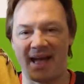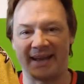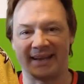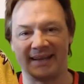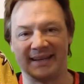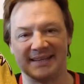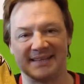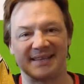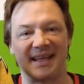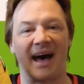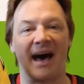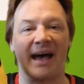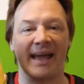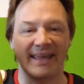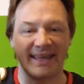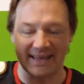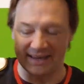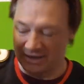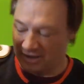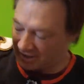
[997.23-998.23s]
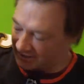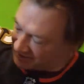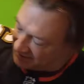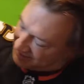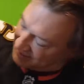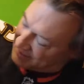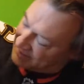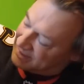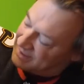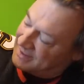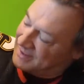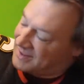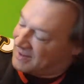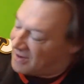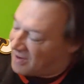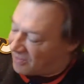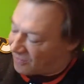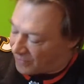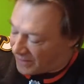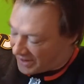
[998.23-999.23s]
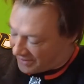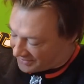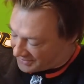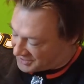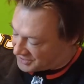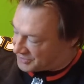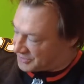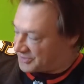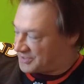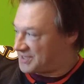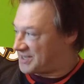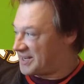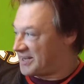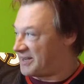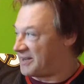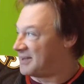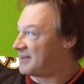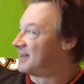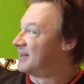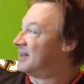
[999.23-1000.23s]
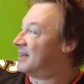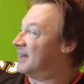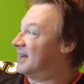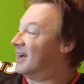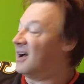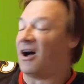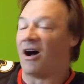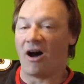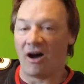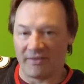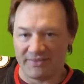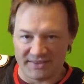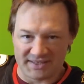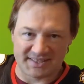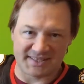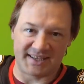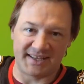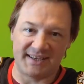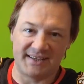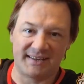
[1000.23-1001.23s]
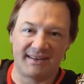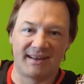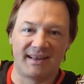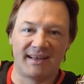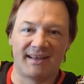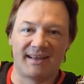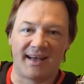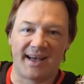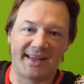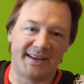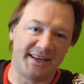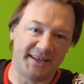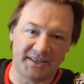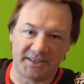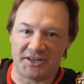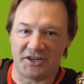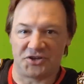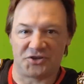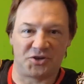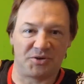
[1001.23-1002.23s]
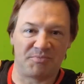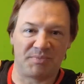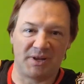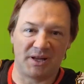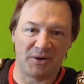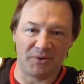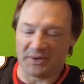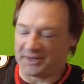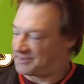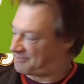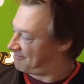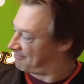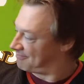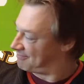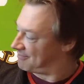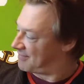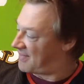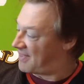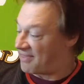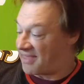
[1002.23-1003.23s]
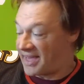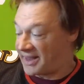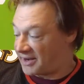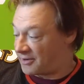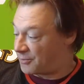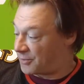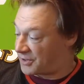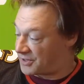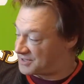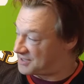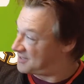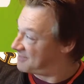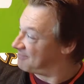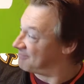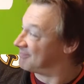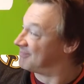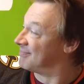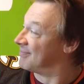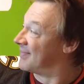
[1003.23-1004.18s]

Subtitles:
at least I cannot, wear this jersey on the skin. I need a t-shirt below it, then it works.